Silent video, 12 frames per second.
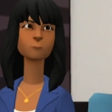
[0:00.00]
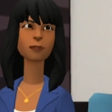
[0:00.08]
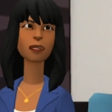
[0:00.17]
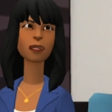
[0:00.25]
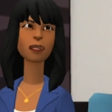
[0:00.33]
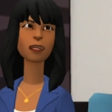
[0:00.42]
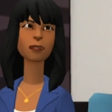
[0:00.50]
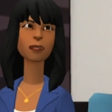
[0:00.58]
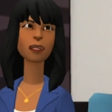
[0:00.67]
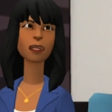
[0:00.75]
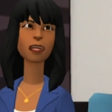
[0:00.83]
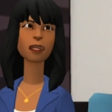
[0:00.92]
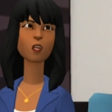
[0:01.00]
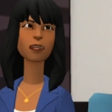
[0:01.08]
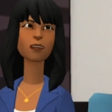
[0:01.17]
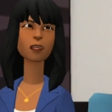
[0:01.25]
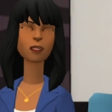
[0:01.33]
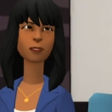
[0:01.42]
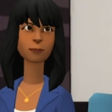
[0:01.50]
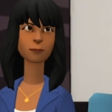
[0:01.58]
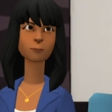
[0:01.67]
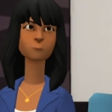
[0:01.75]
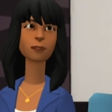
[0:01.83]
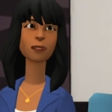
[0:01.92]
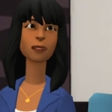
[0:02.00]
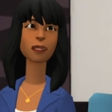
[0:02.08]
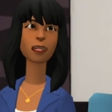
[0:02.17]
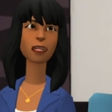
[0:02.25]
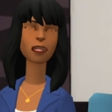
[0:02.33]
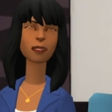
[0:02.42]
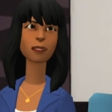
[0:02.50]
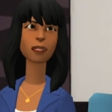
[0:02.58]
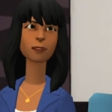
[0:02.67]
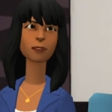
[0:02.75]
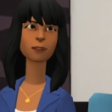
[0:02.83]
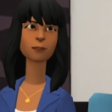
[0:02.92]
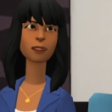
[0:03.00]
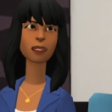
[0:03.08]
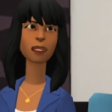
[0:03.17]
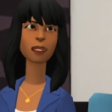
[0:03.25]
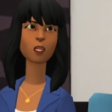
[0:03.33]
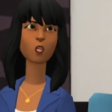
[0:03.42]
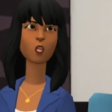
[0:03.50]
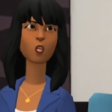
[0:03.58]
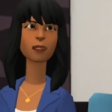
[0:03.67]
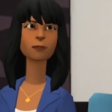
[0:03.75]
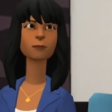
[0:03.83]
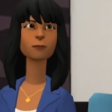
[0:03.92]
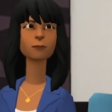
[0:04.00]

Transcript: But isn't saying the universe, basically the same as saying God?